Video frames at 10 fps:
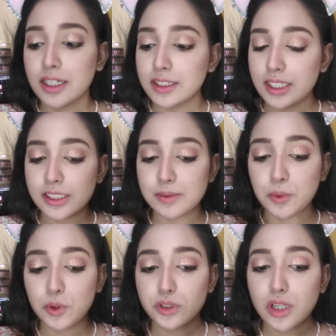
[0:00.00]
These
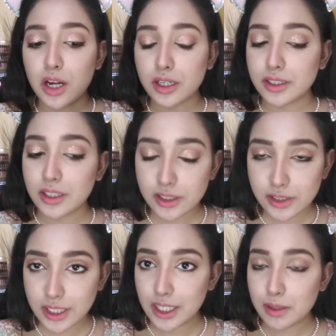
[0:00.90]
both are their
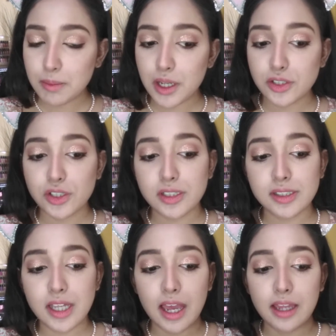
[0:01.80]
single blushes,
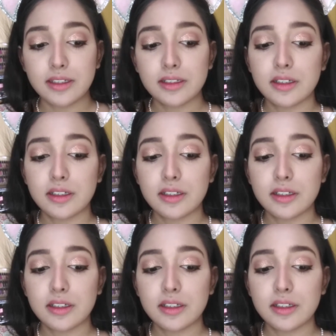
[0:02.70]
and